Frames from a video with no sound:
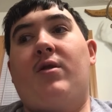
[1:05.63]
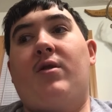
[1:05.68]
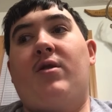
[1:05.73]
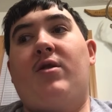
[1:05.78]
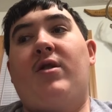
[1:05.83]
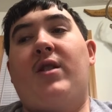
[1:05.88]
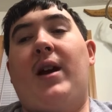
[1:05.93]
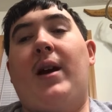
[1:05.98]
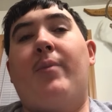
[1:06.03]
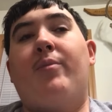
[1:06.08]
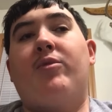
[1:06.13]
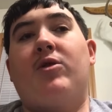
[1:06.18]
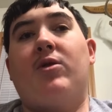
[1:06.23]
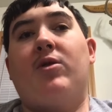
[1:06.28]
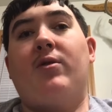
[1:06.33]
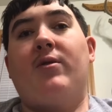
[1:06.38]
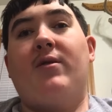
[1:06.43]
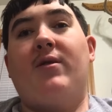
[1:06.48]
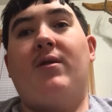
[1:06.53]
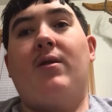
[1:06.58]

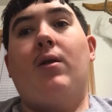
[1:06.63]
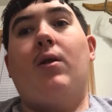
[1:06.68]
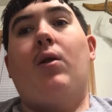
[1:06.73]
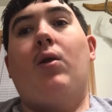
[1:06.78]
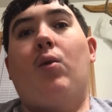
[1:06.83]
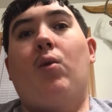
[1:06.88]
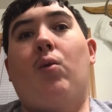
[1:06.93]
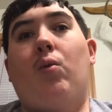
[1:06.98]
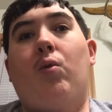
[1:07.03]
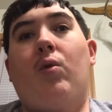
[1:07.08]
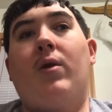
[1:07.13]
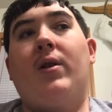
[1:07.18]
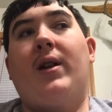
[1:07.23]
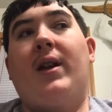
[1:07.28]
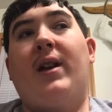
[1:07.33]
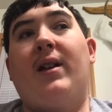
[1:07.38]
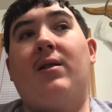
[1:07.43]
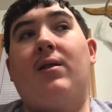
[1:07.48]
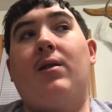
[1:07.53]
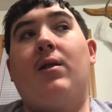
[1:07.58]
chapters 1
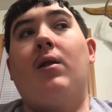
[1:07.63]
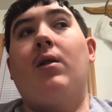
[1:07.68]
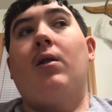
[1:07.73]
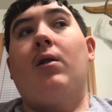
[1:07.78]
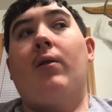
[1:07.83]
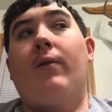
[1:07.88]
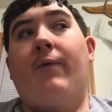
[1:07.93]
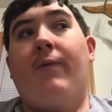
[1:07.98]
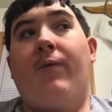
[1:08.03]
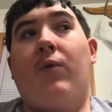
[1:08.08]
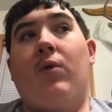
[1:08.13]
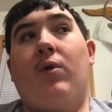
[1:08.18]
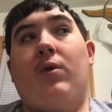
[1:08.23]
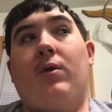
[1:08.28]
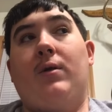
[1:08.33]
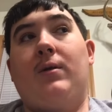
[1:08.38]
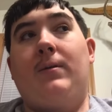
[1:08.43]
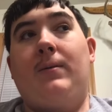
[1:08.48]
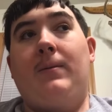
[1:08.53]
and 4.